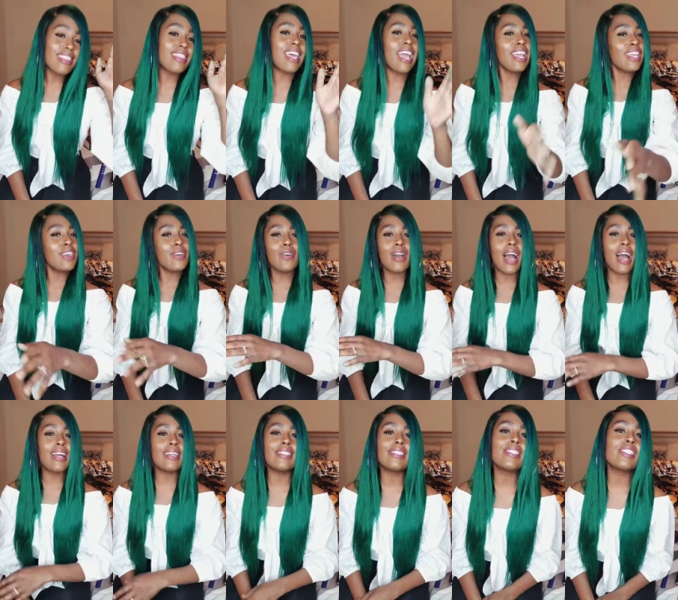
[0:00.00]
Thank you
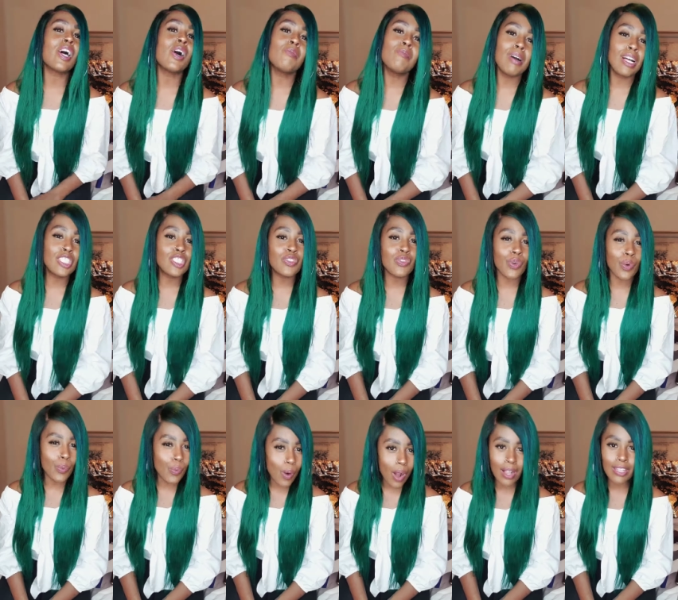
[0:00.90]
guys so much for
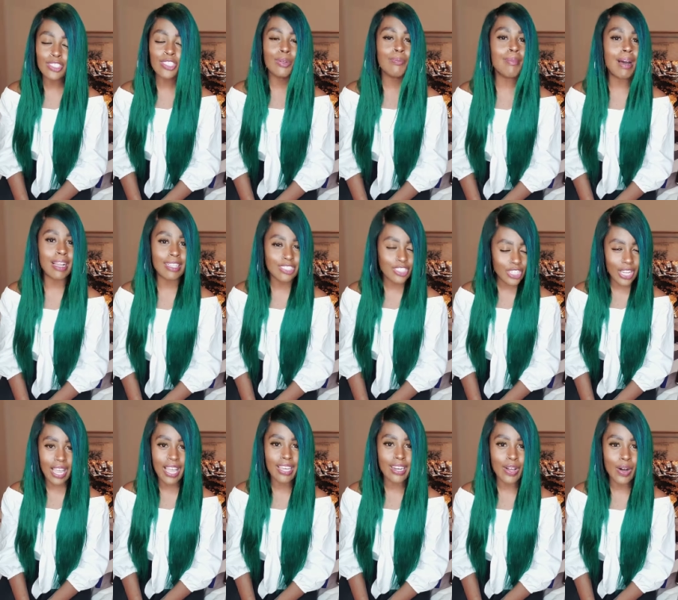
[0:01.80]
watching my
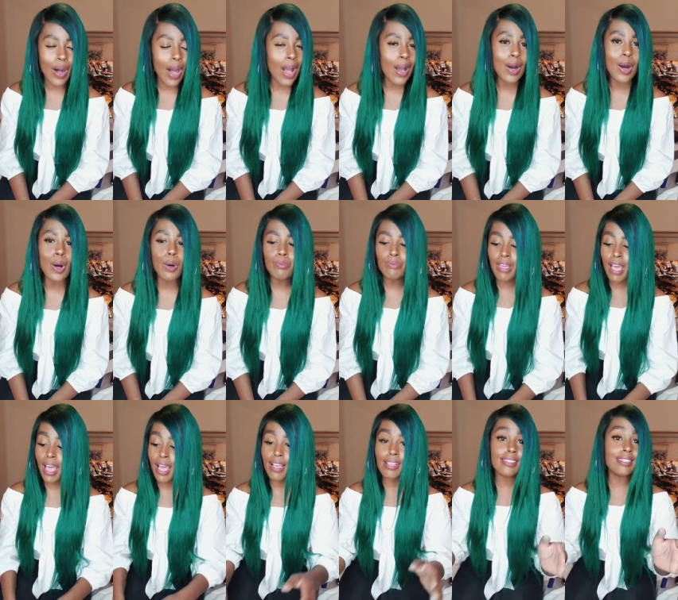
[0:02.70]
channel. I hope
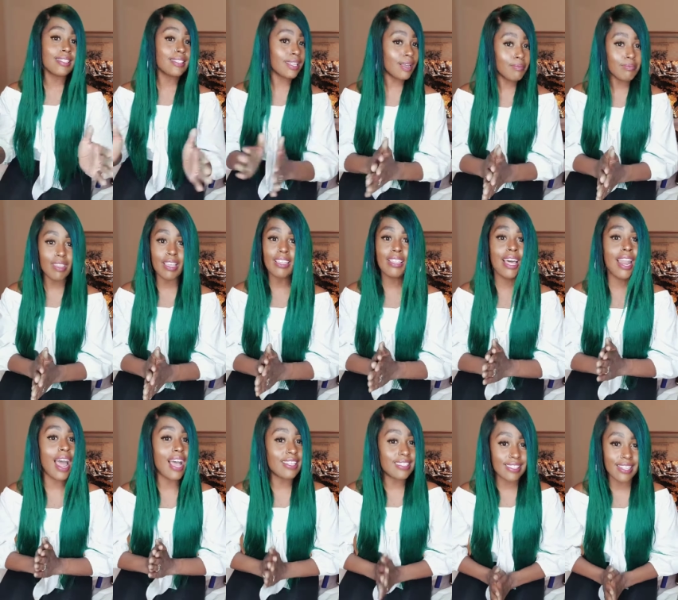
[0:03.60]
that something that
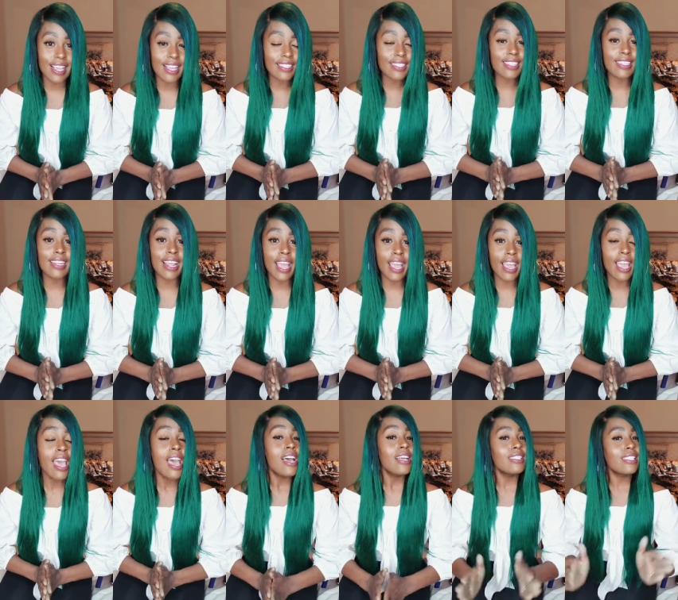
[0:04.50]
I said today
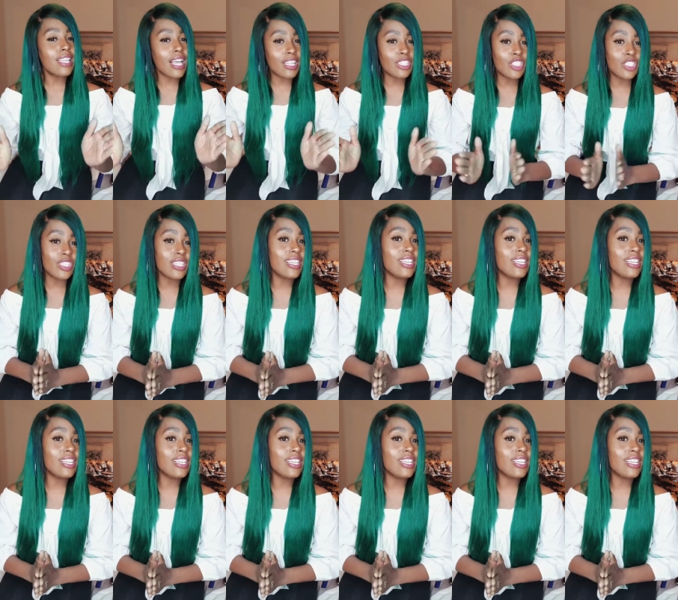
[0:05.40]
touched